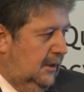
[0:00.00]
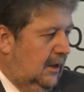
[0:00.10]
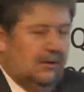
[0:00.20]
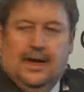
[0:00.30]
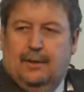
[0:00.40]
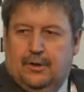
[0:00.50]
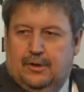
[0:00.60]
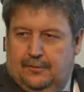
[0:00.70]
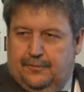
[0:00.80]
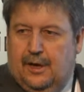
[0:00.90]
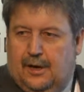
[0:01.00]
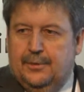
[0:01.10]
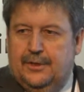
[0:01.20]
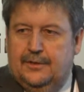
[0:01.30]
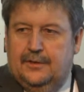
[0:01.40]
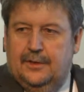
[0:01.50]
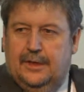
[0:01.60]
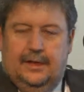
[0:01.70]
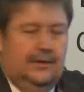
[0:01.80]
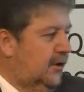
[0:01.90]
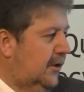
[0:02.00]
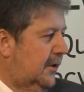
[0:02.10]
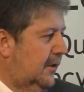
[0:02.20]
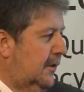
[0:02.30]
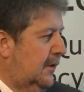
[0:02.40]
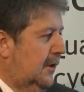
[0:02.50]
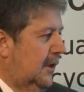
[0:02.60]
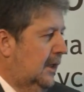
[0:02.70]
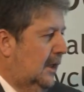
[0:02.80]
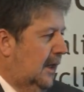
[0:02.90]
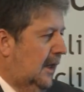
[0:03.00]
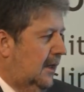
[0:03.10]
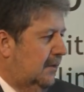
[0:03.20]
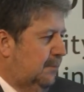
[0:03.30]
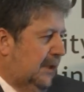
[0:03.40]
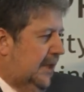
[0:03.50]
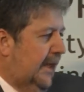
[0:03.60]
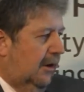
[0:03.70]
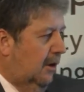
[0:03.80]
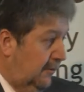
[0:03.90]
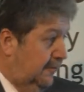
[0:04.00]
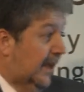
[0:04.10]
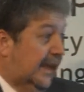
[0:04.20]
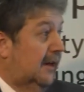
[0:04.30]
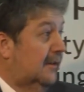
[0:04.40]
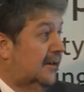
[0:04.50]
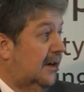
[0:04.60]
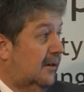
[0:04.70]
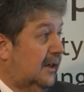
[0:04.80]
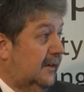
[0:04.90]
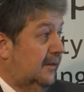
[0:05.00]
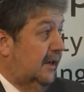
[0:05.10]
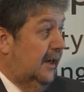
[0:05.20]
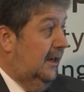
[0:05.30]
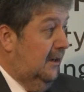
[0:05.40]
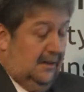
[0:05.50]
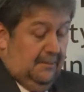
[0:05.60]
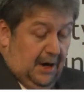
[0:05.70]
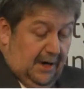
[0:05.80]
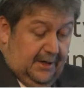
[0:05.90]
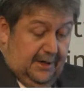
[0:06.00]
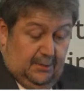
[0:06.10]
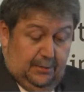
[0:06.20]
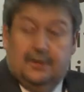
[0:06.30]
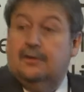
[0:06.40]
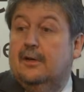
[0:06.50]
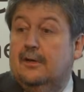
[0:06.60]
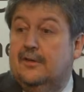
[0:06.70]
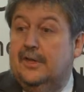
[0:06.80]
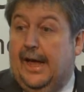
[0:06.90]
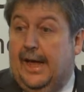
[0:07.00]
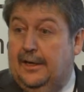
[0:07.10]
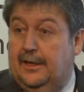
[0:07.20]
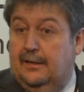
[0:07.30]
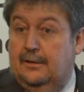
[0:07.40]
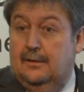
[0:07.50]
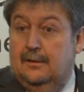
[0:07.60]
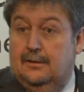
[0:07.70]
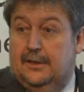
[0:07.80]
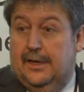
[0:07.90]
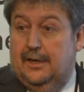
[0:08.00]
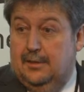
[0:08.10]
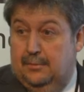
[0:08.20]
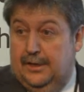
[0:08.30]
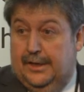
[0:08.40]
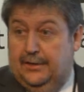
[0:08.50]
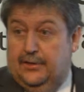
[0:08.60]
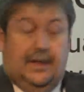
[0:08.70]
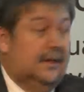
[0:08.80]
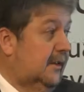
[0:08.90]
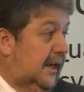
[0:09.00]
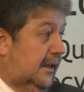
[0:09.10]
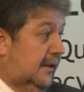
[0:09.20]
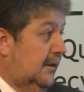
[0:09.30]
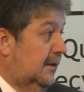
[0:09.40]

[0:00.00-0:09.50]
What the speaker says: low number of copies each, but they all fail. So it's really on the market, we do not see any deinkable inkjet yet.